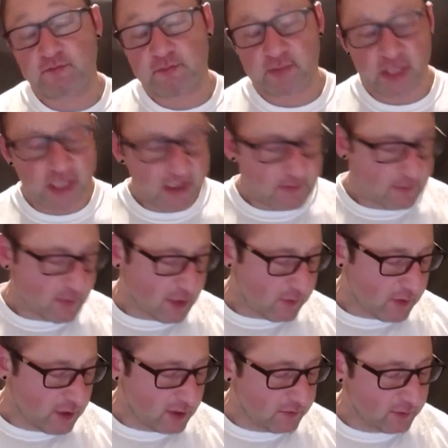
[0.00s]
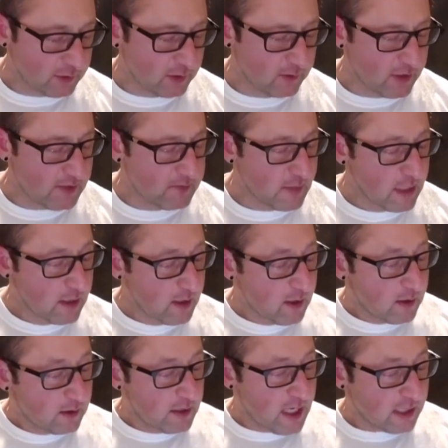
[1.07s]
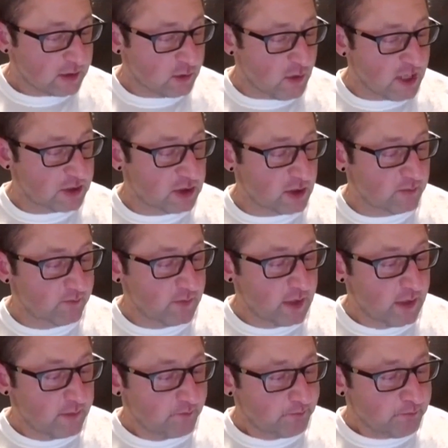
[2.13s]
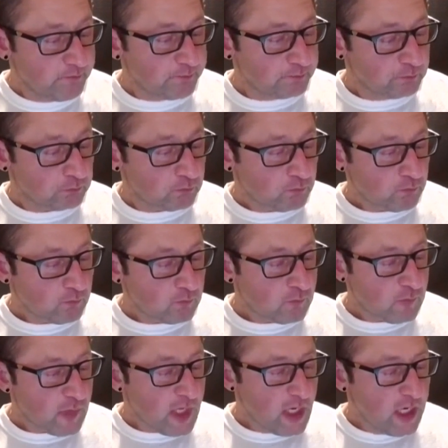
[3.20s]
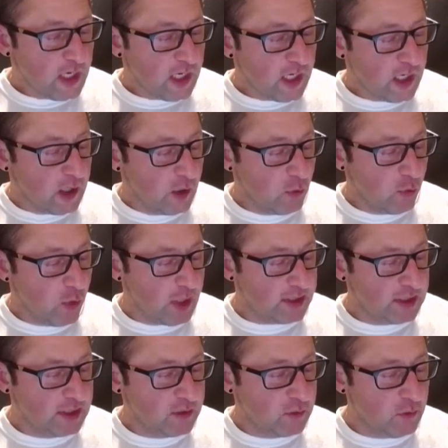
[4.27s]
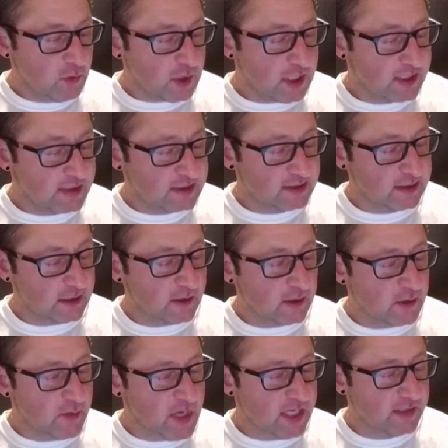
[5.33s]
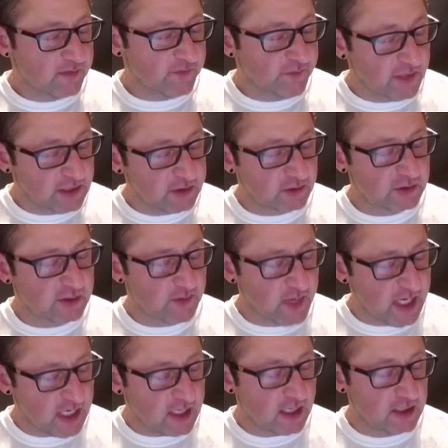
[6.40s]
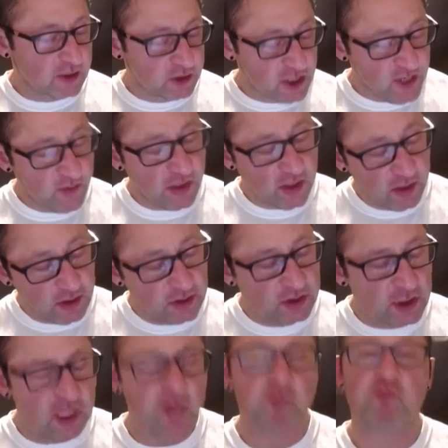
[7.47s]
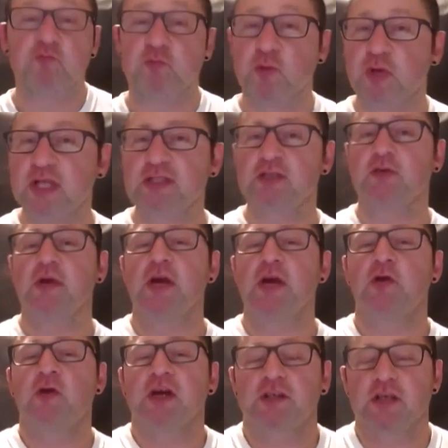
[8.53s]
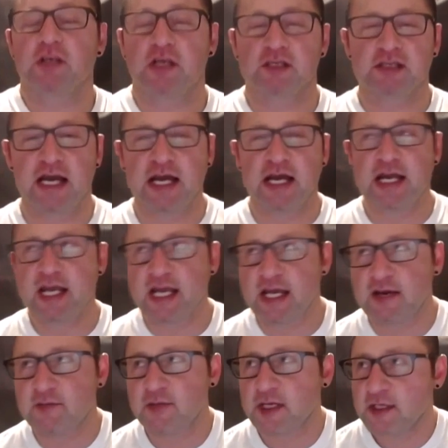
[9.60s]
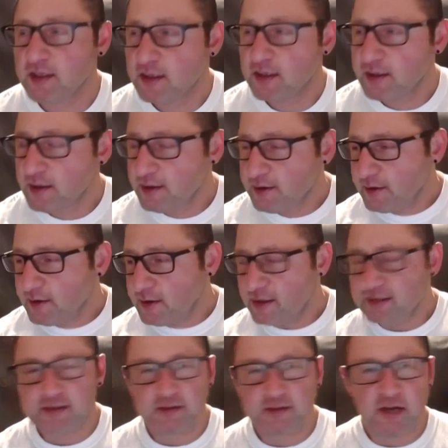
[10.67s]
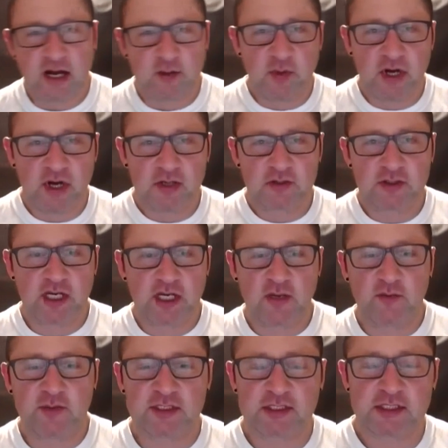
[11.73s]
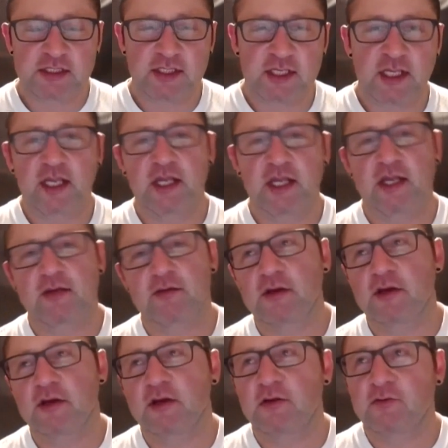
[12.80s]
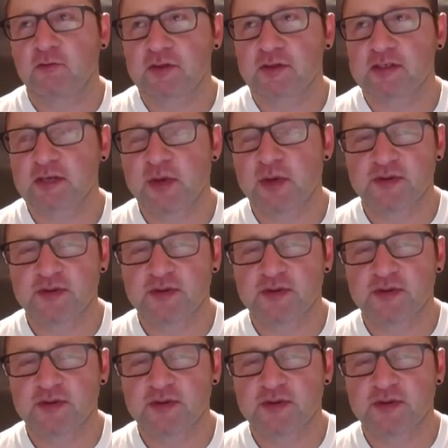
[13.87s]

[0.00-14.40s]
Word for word: Yeah, anyway, you live and learn, right? Next question. Uh, what do you consider to be the features that make a gym a good gym? That's a great question because I am a snob about gyms. And, you know, when some people